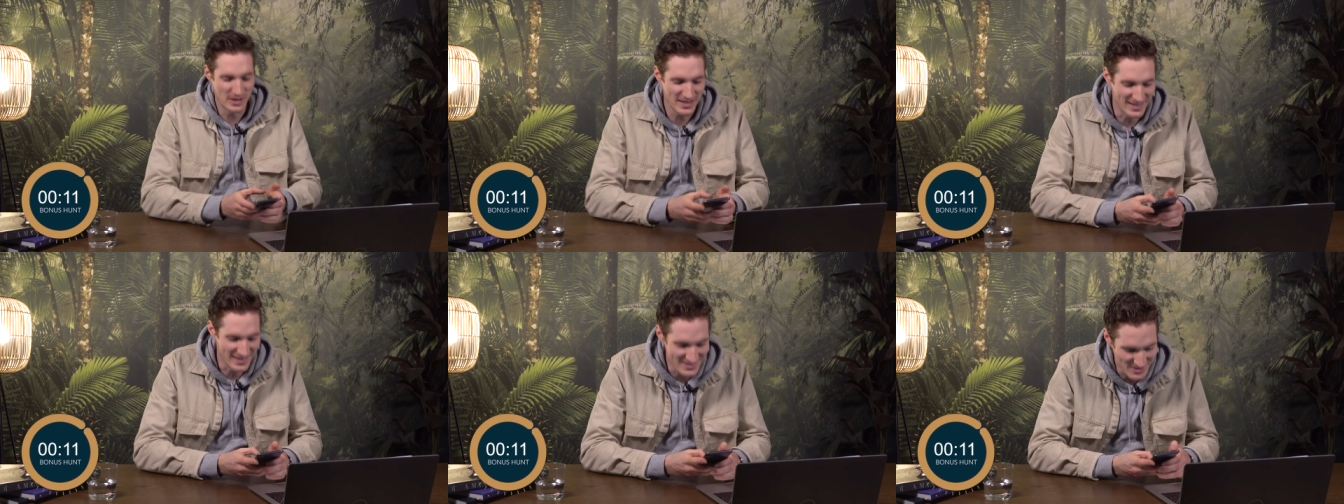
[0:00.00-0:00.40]

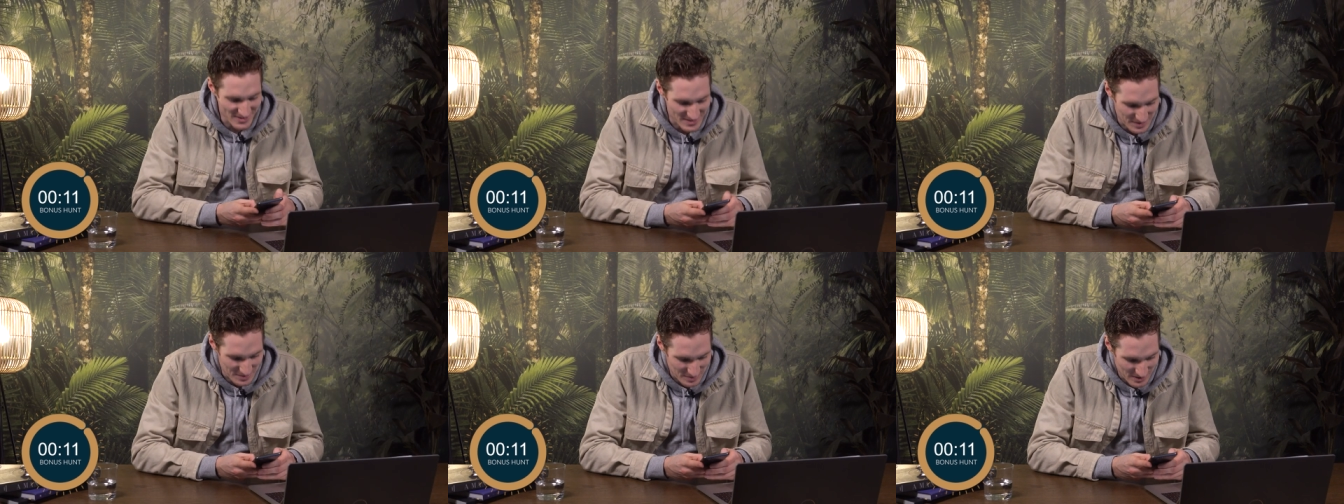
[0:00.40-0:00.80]
Honestly, pretty
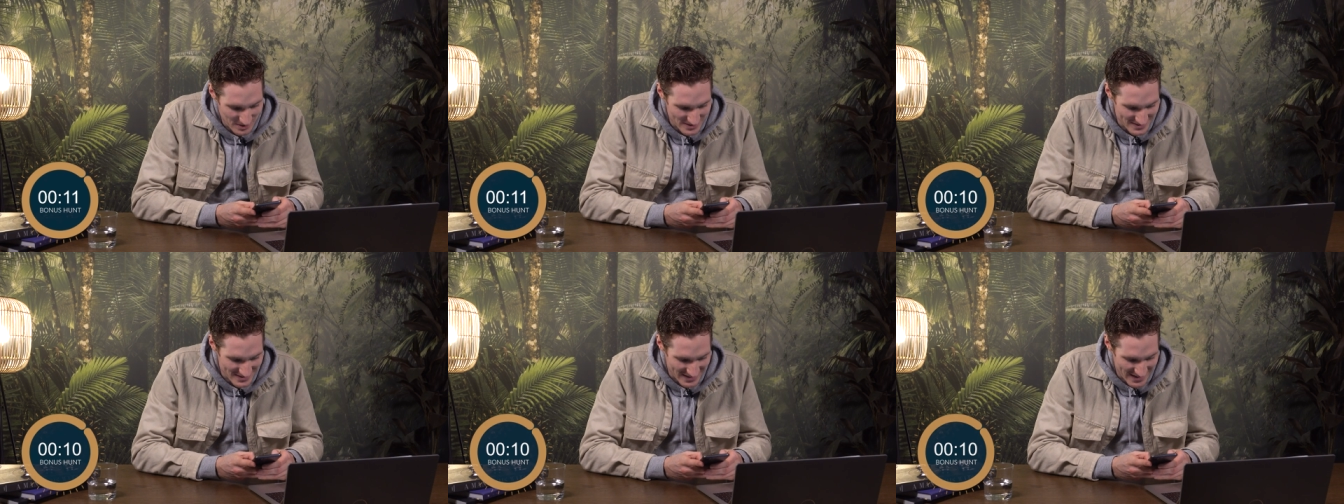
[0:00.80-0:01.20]
interesting
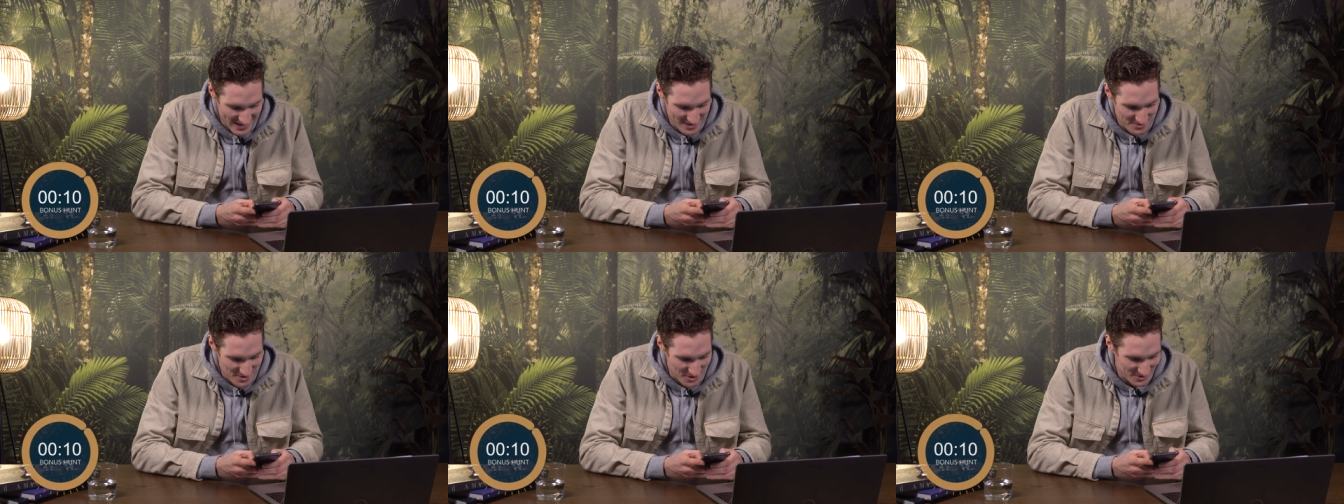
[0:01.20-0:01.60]
because
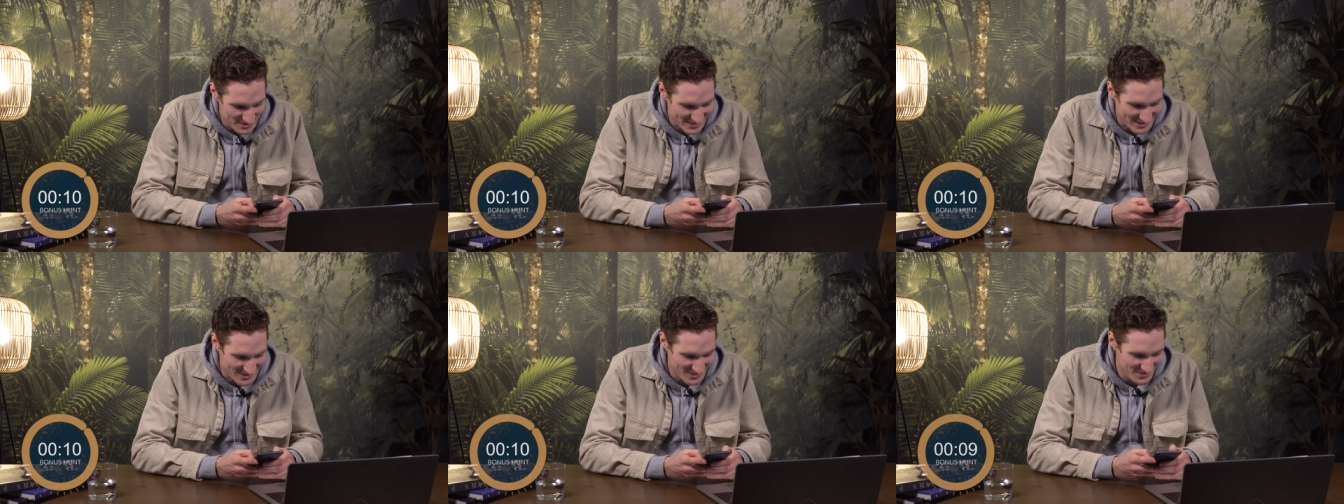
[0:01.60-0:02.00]
I
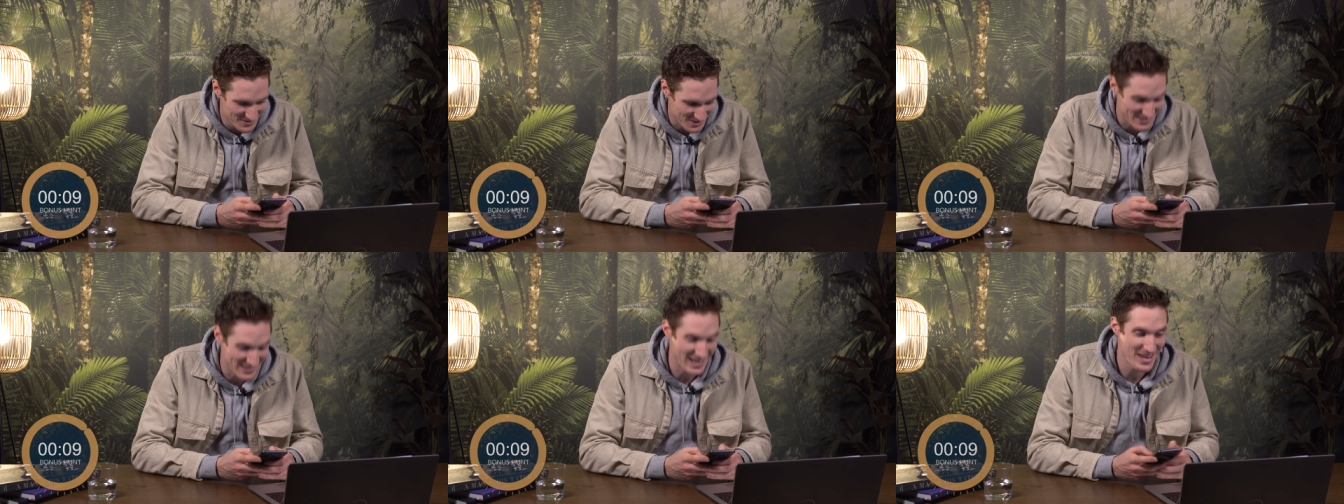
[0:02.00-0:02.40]
wrote
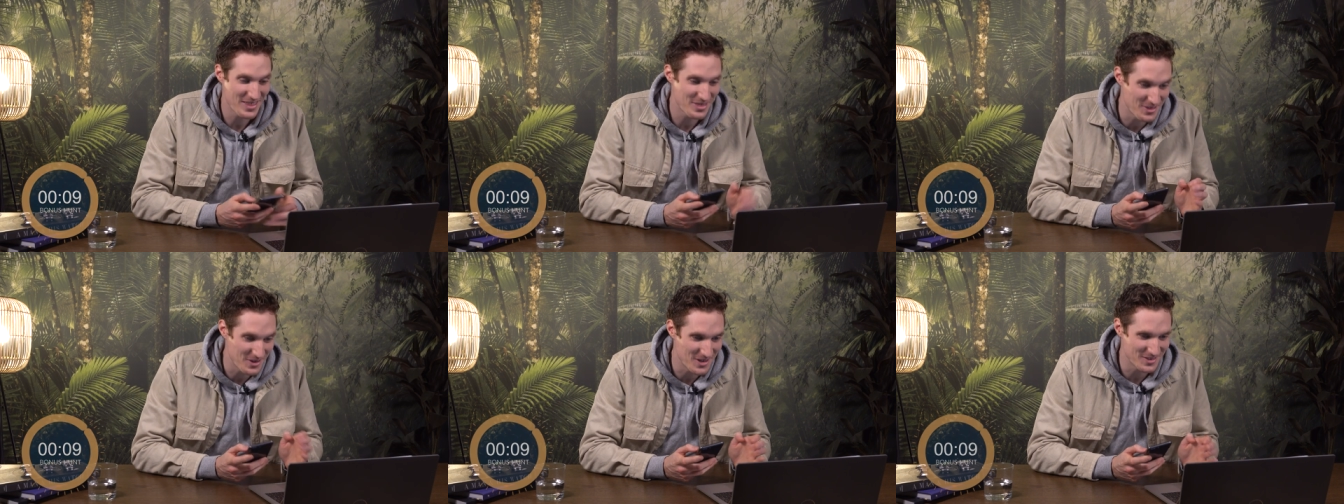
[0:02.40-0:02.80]
down what
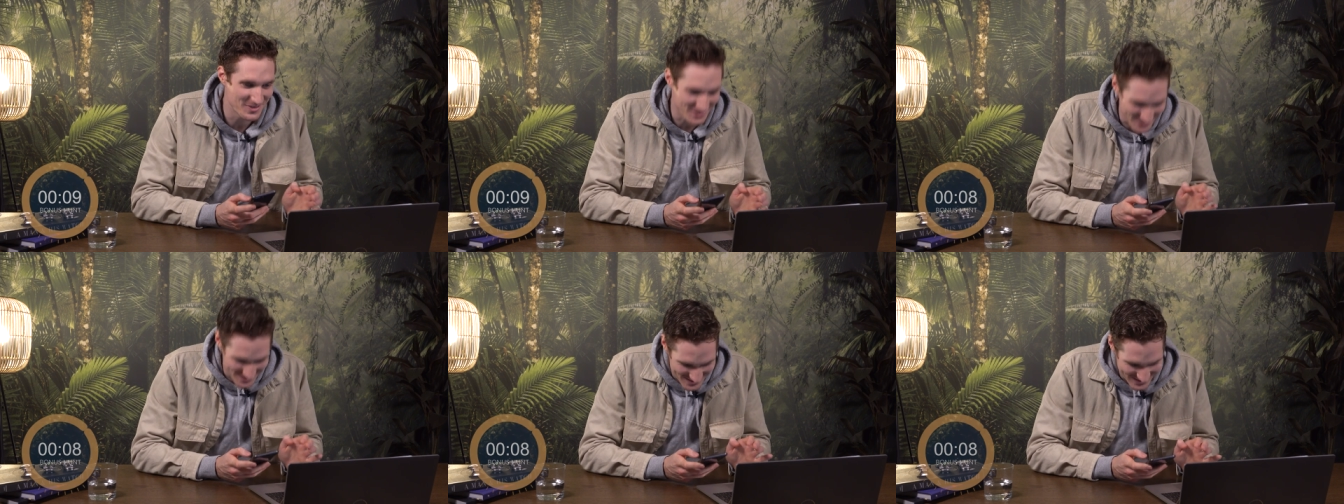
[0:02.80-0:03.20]
I
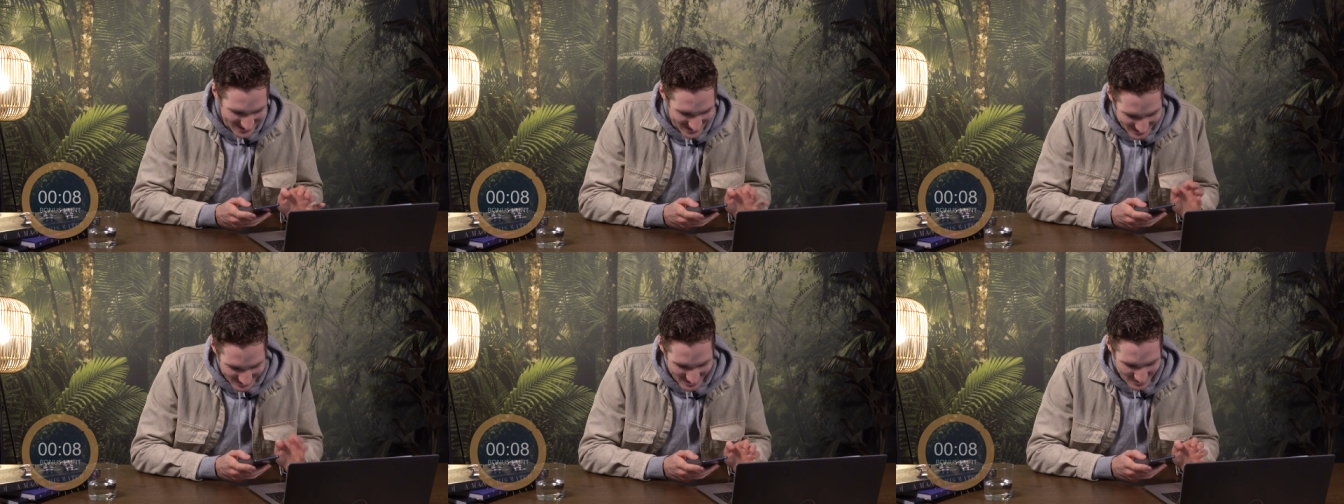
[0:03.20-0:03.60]
thought
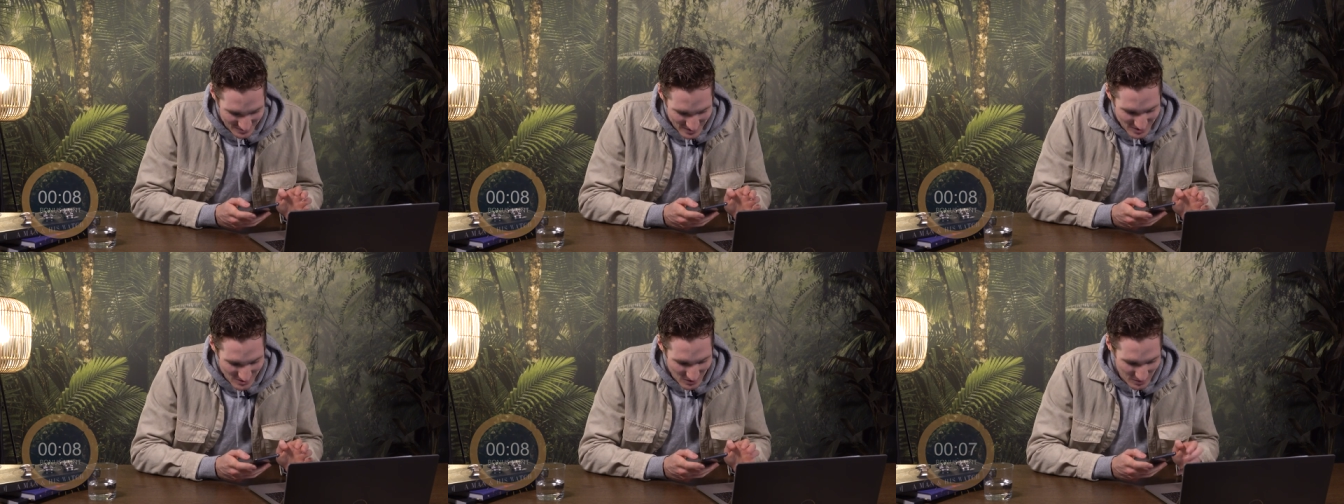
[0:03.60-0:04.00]
was
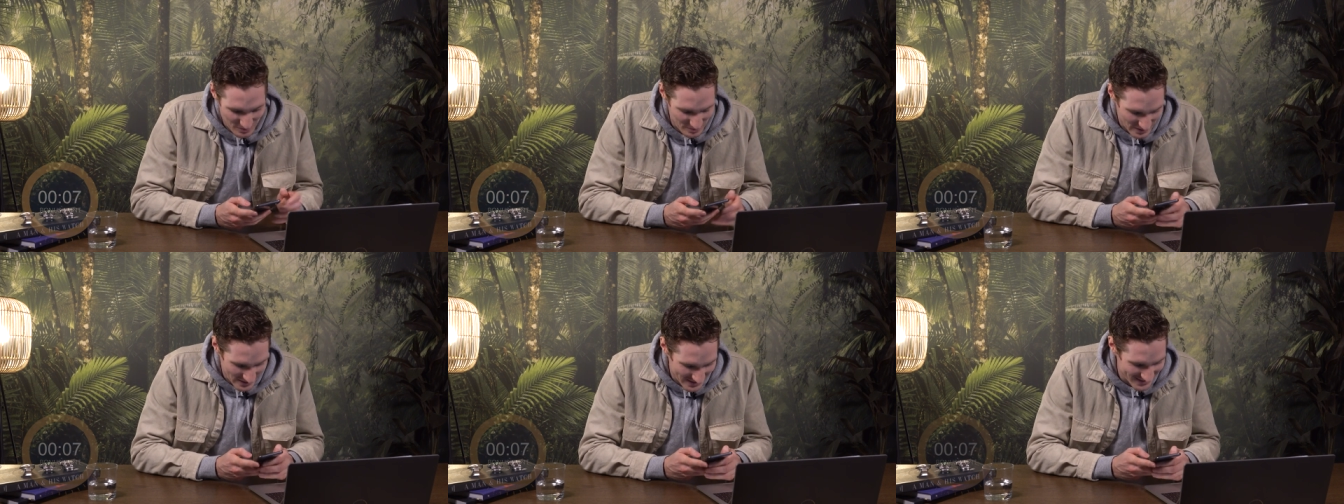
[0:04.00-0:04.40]
will be
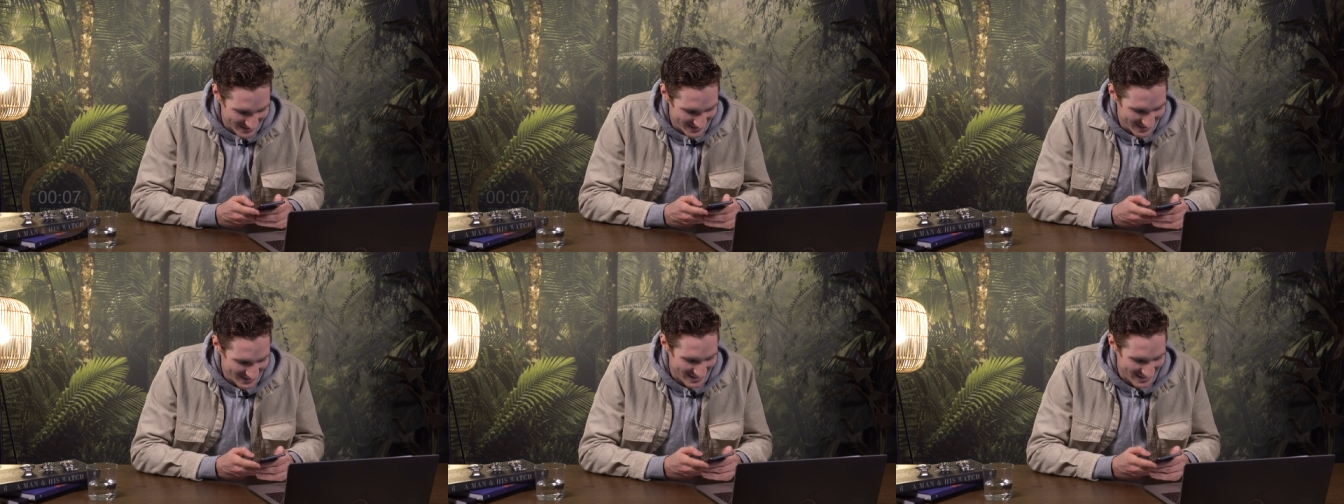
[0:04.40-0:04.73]
your pick.